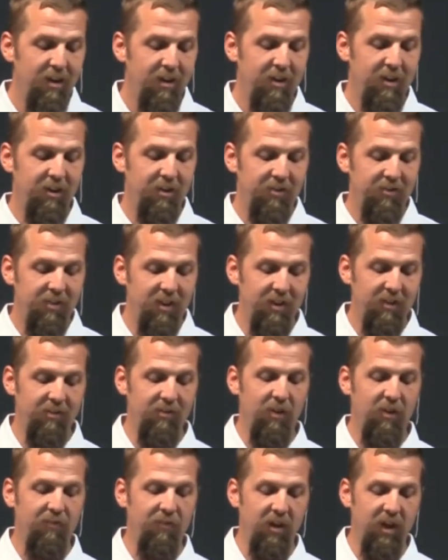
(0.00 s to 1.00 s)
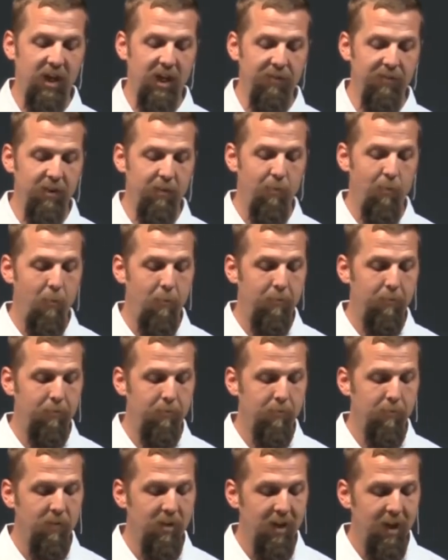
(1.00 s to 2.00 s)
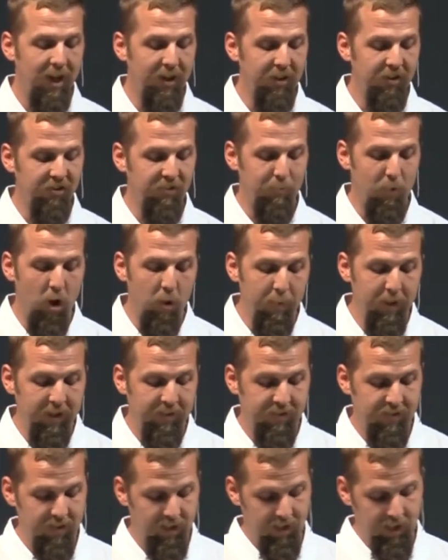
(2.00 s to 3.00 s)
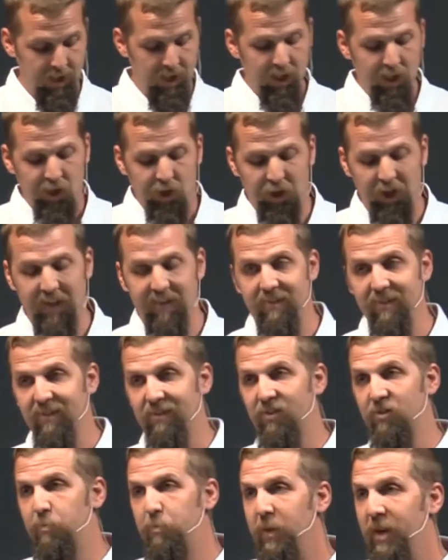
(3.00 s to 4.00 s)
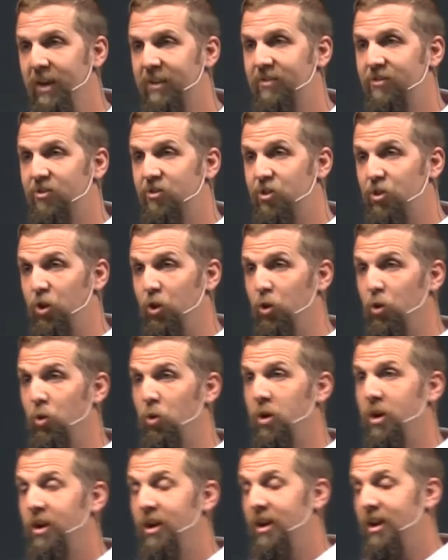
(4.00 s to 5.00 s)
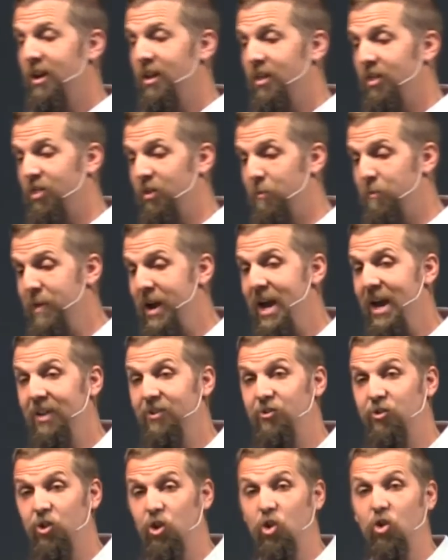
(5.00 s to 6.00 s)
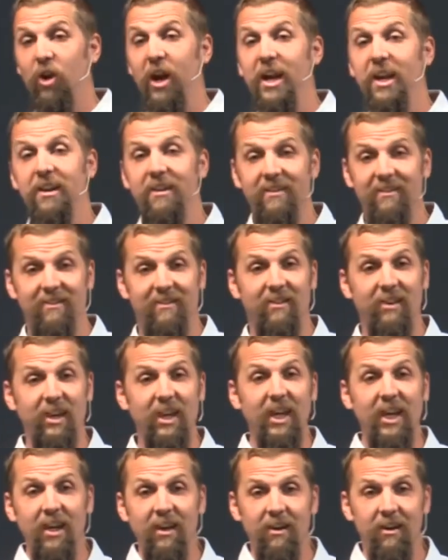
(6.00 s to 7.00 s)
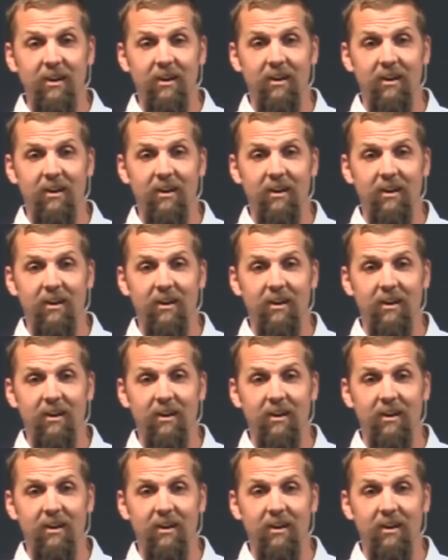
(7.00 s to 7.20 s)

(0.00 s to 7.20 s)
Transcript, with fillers: your sins are forgiven. In this moment, Jesus speaks to the man's greatest need,